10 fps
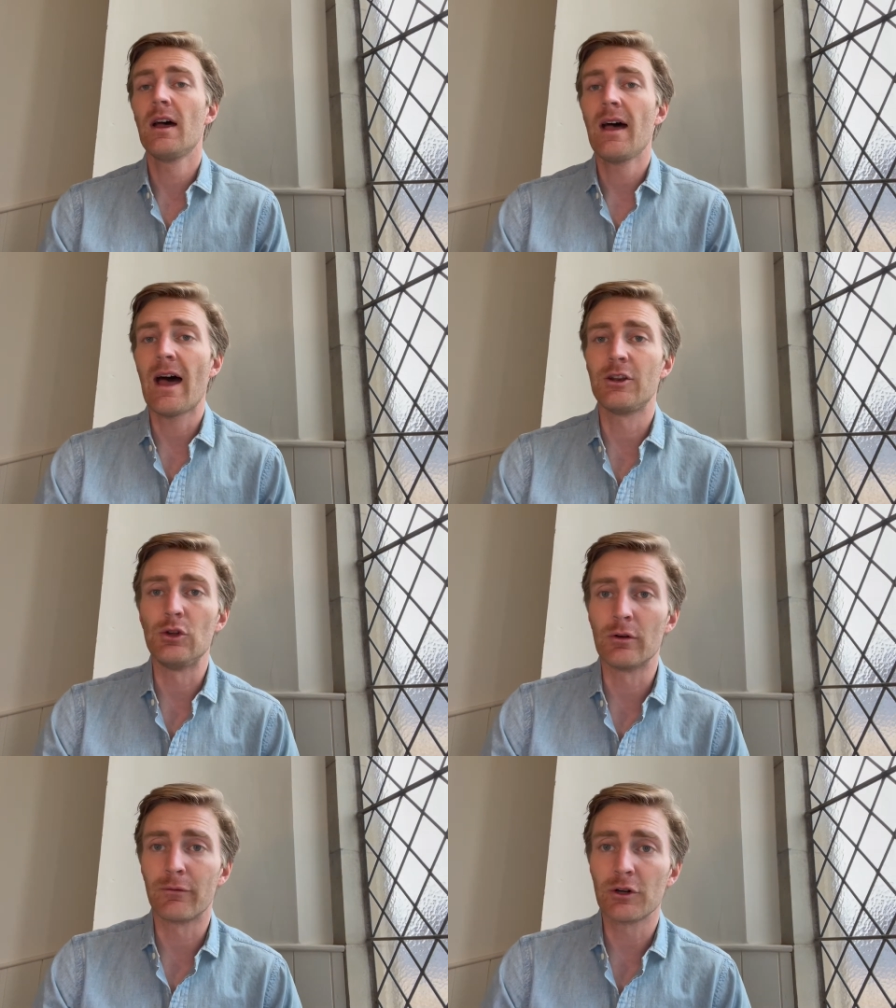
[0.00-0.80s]
at a
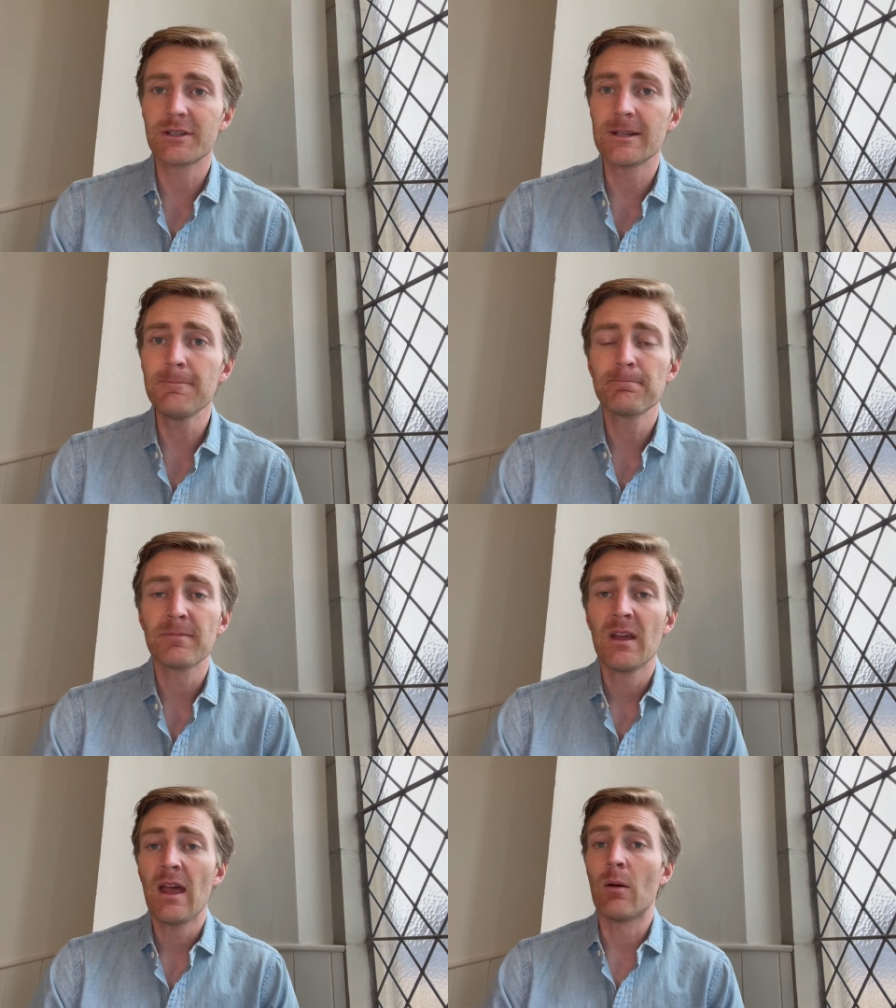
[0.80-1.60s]
university.
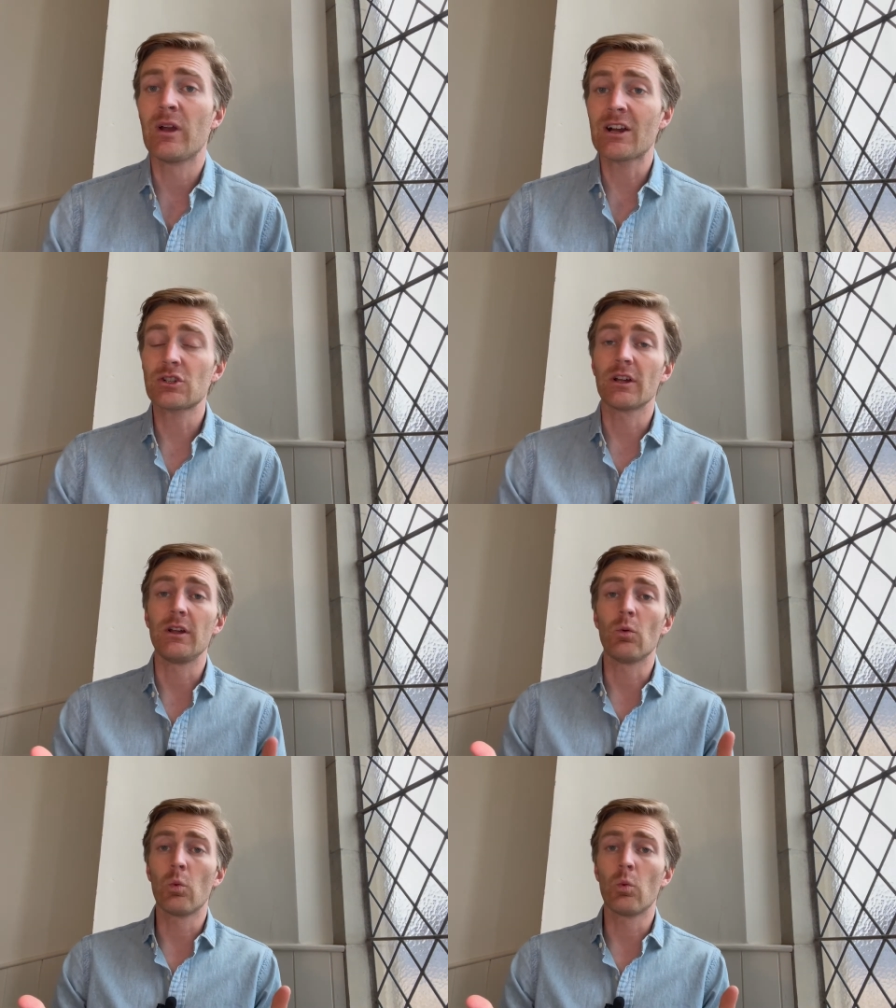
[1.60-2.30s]
And we actually